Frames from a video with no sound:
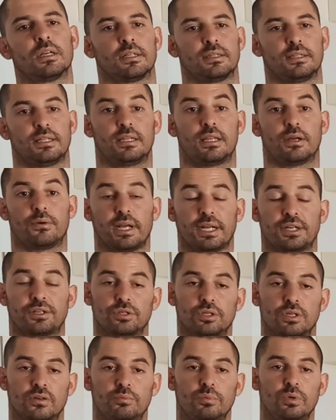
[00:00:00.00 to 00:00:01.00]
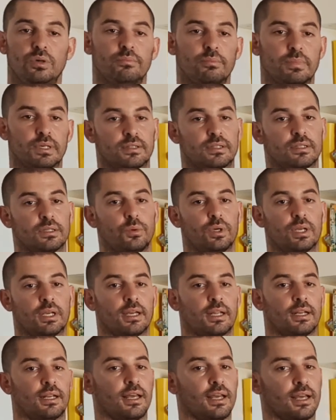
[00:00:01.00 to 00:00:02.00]
The direction of movement we
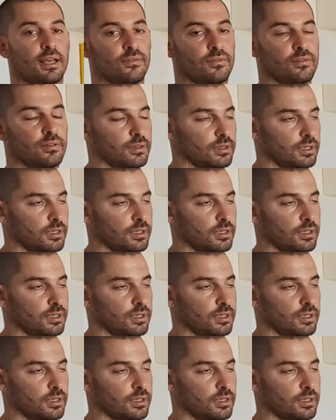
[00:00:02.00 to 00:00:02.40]
can have,